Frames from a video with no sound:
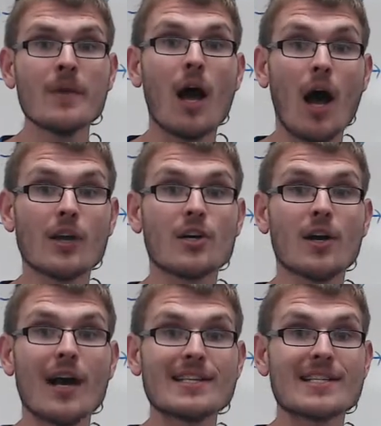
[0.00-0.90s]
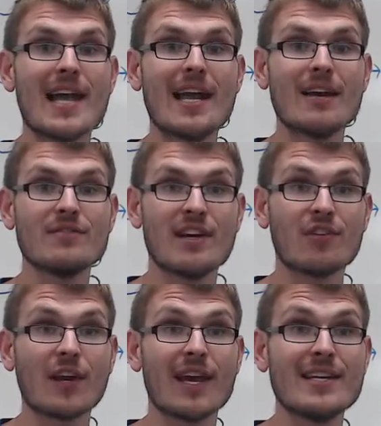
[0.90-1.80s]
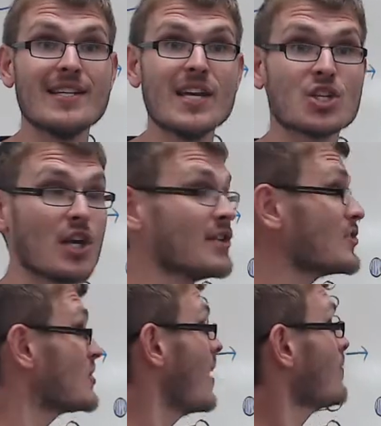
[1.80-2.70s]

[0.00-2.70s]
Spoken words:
under a set of different conditions.